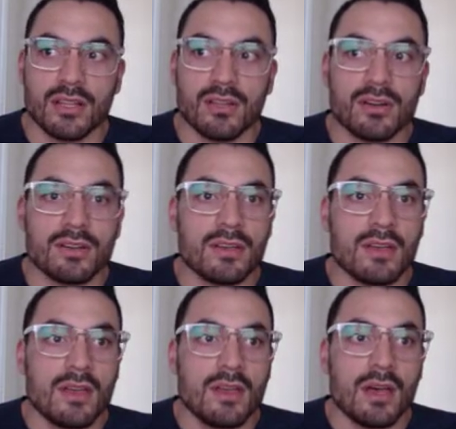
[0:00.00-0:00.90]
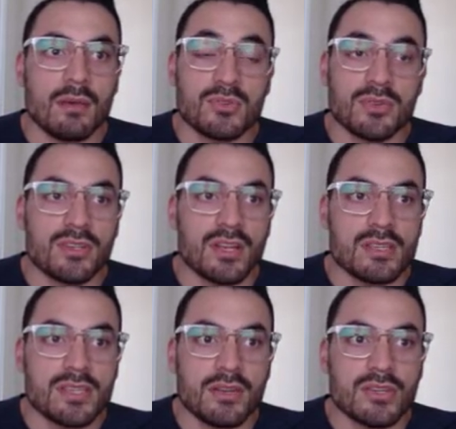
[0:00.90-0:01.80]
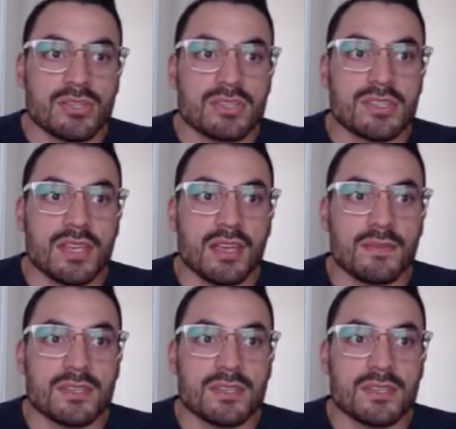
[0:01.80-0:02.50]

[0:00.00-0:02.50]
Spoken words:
o'clock, between 9 and 10 I should say.